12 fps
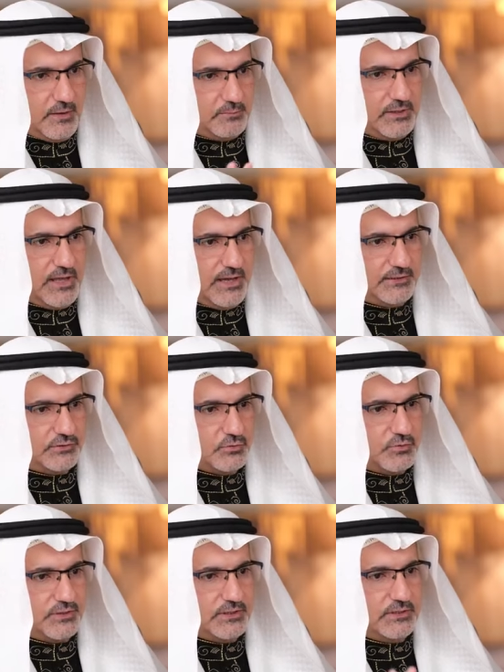apply
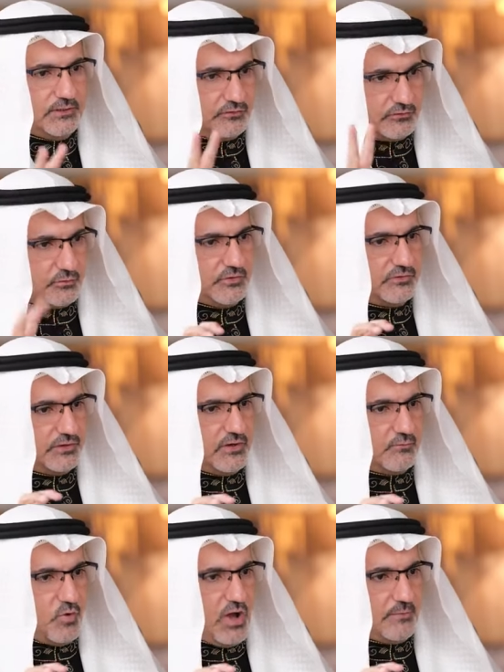to the historicity
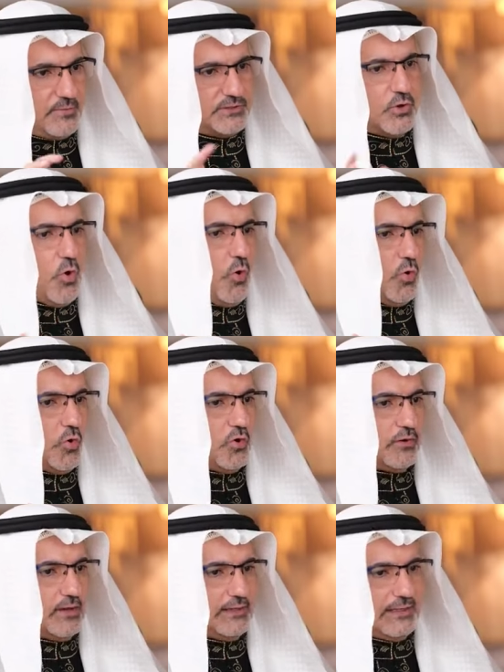of Muhammad
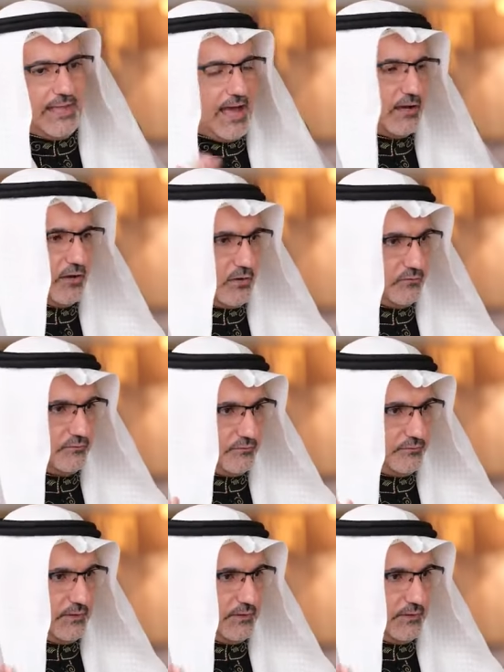or lack of?